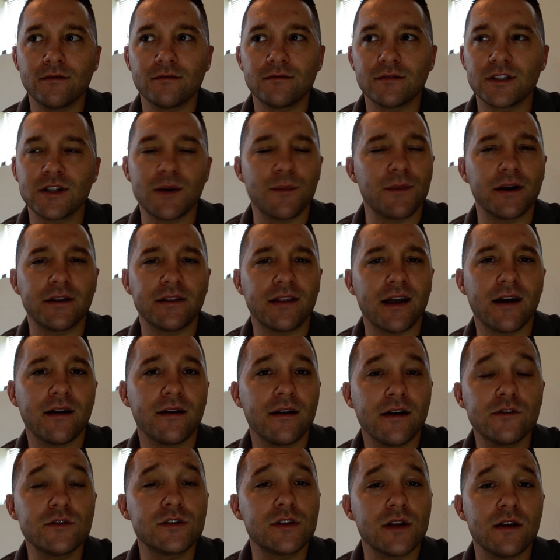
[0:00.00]
something like that.
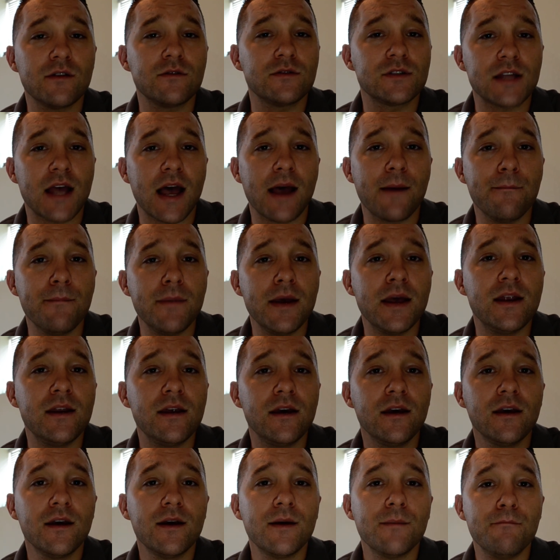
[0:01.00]
It was mid
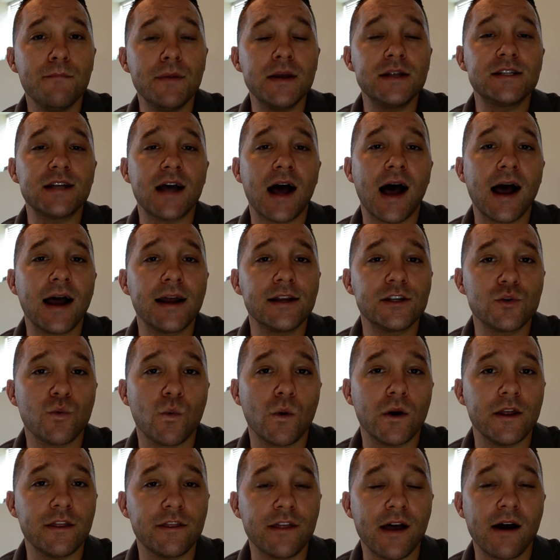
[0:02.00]
to high
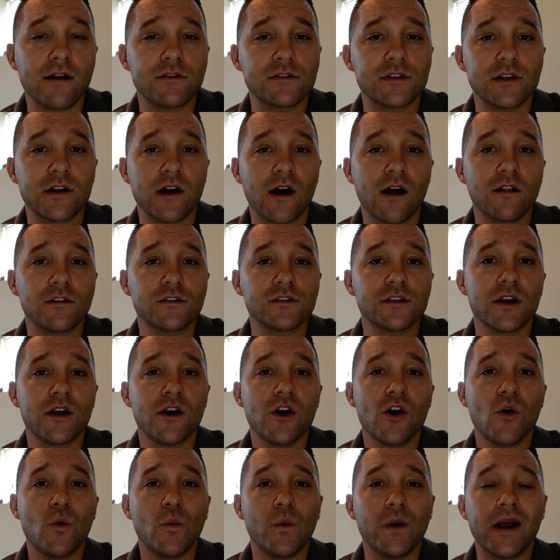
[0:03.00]
$20,000.
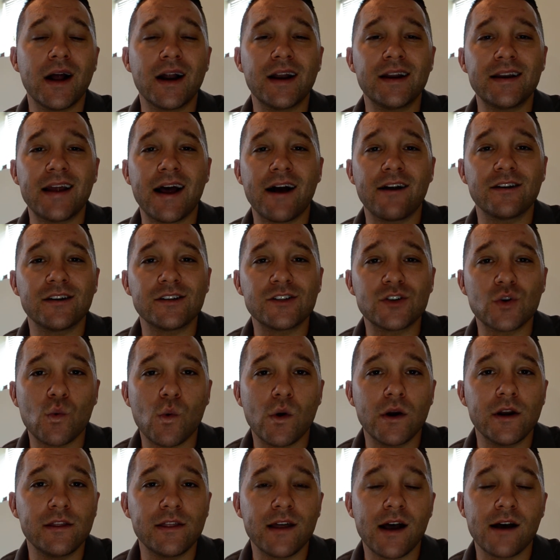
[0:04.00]
We got it down to
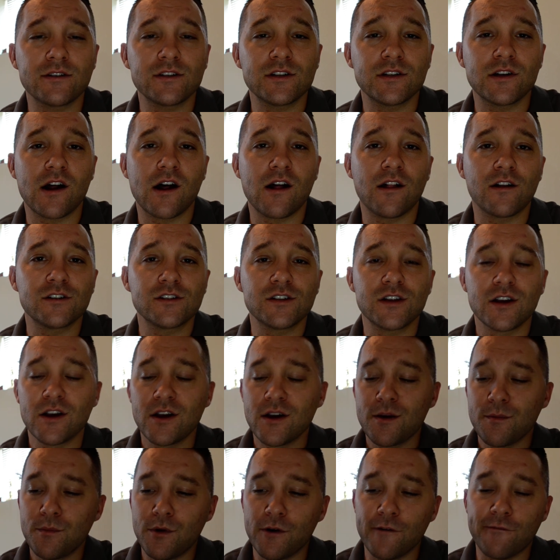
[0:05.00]
$20,000,
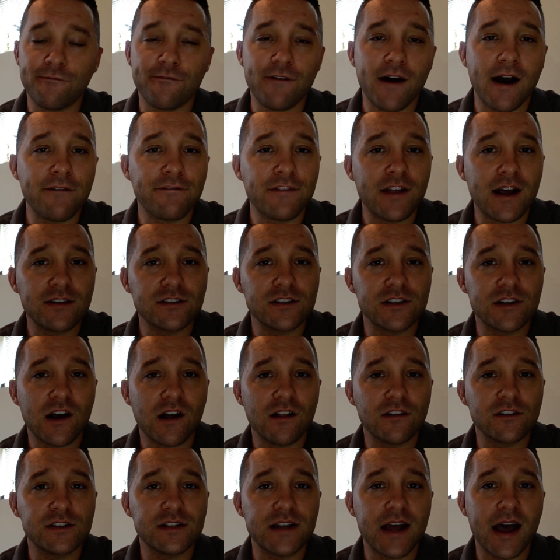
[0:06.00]
put
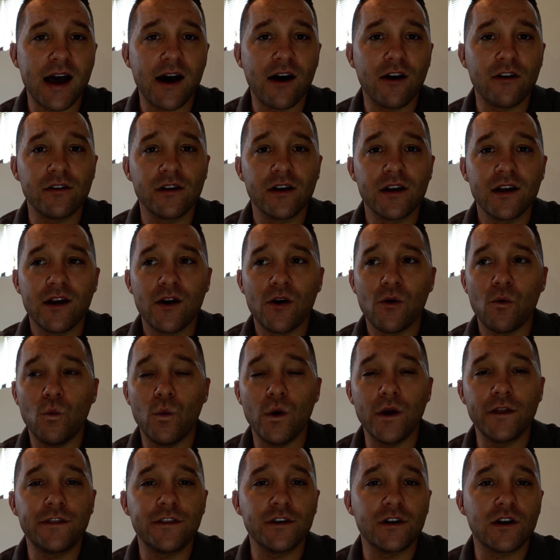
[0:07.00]
$5,000 down
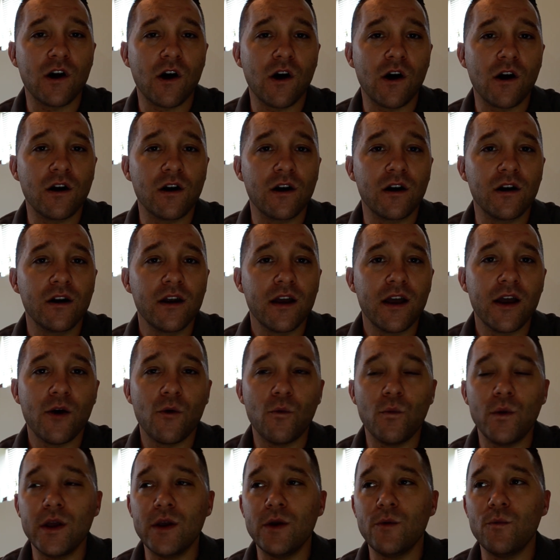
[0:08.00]
with the car.
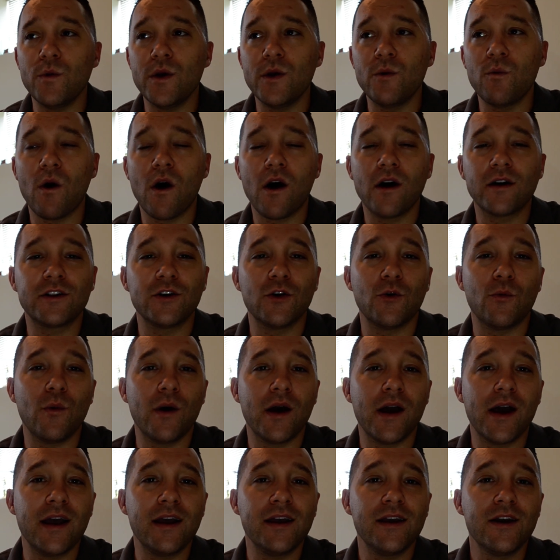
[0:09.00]
We walked
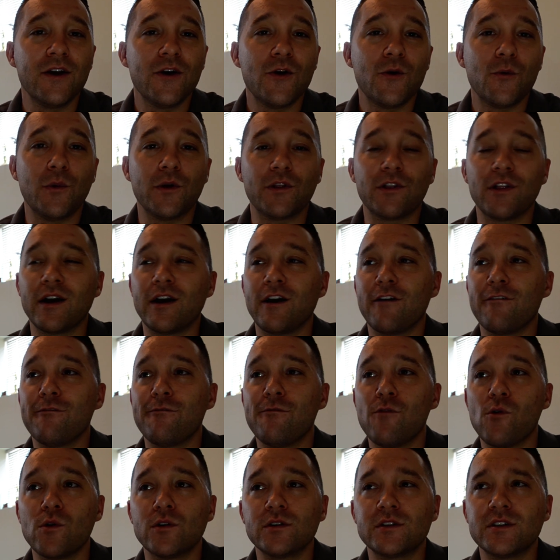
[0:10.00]
away with like a
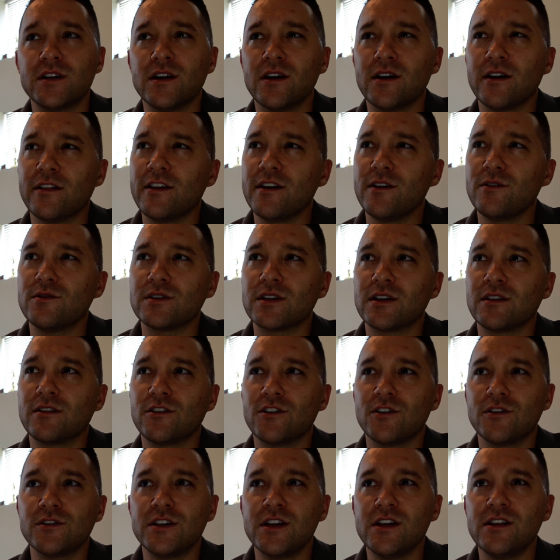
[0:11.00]

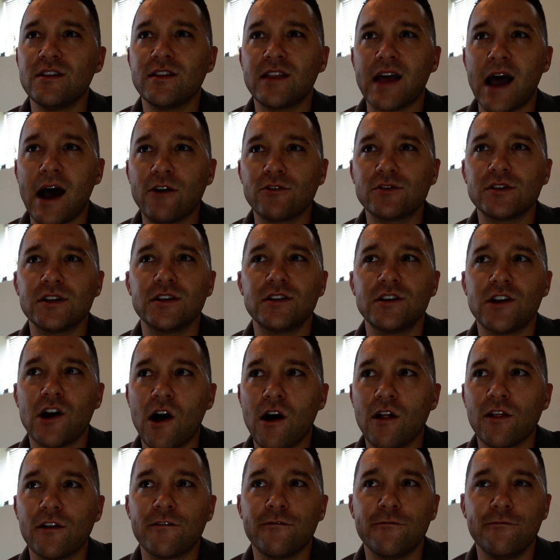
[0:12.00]

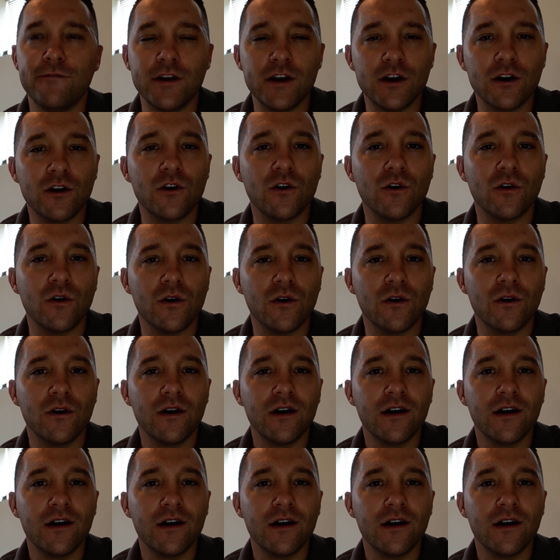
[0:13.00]
$13,000 vehicle,